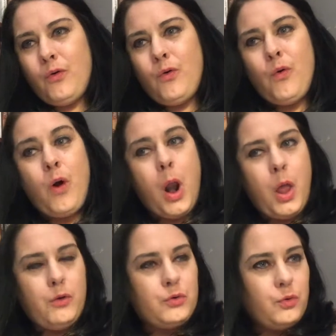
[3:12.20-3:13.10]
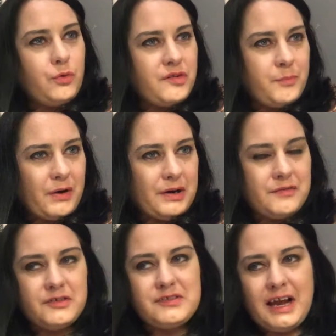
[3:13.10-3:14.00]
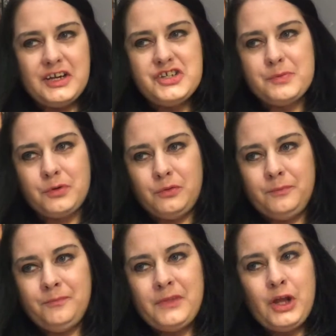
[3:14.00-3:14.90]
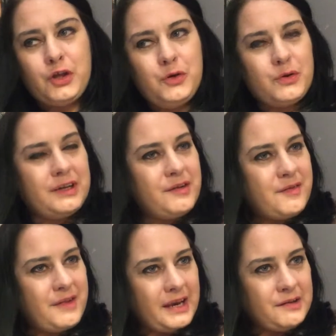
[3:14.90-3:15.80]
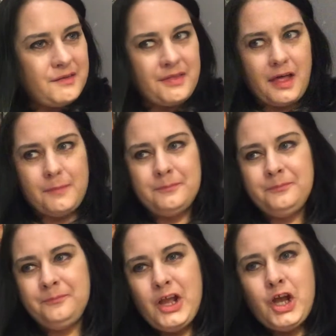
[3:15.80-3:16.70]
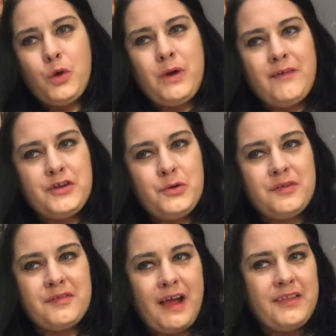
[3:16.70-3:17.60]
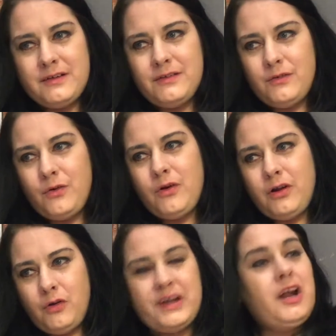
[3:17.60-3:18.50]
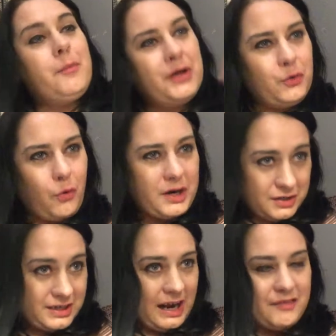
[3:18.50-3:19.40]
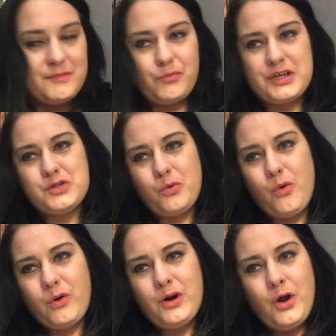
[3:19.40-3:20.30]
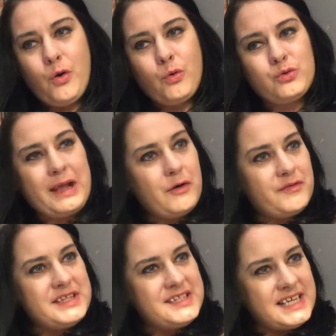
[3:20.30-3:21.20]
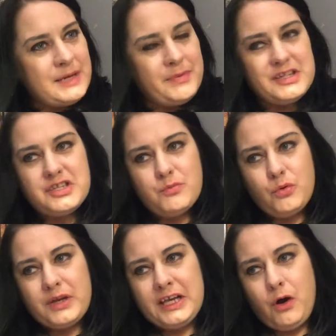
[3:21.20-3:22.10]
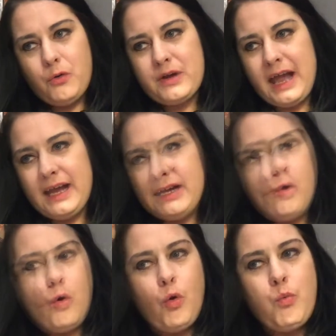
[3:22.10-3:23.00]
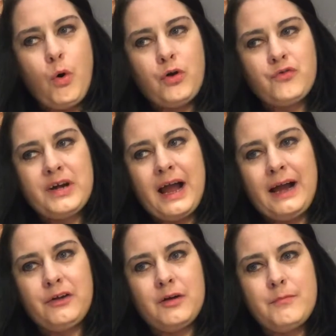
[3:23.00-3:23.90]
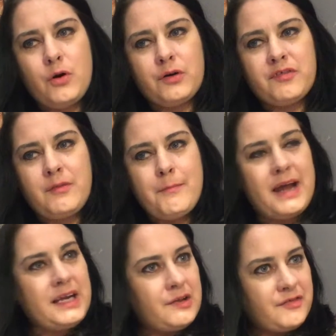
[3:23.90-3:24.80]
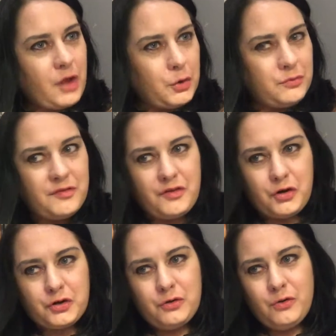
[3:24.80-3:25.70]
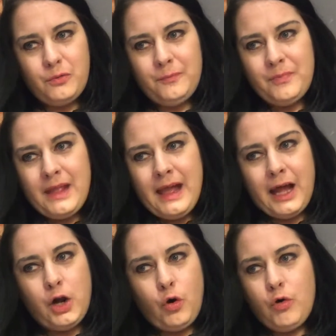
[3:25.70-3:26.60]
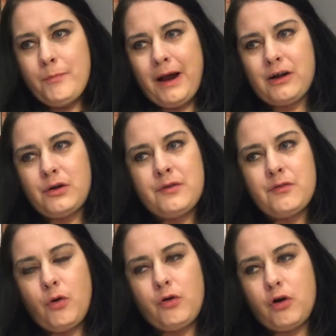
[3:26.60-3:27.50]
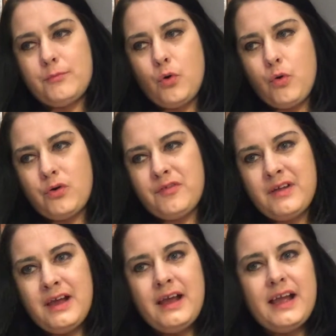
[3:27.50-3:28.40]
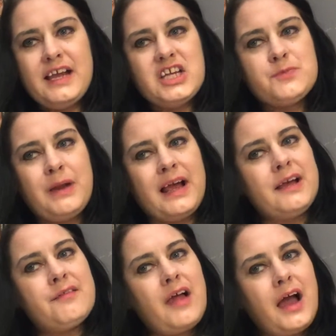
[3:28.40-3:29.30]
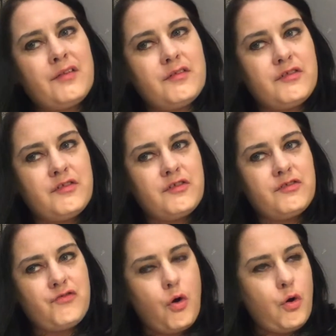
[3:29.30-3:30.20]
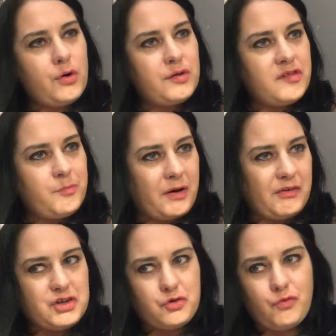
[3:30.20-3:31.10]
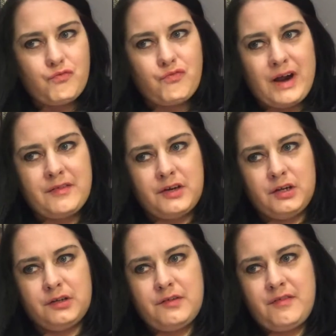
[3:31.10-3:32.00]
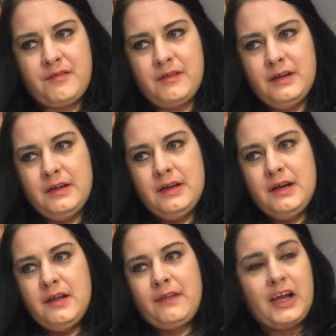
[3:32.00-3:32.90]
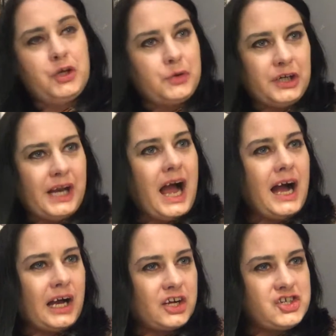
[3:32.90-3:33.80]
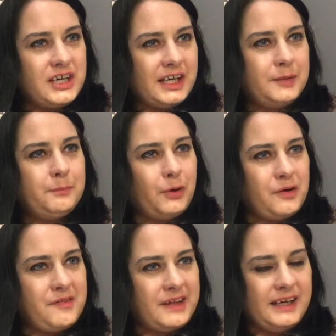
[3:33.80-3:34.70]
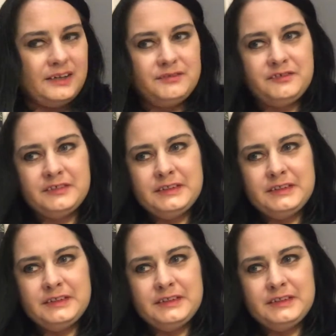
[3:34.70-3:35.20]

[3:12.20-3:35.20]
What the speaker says: or local spirits are tangible. You can sense them. Whether you start looking up in Orrick, the Glastonbury Tor, or delving deep into Bookie Hole Cave, or wandering out amongst the many stone circle and long barrows on our moors, each place has a strong spiritual resonance that you can actually perceive.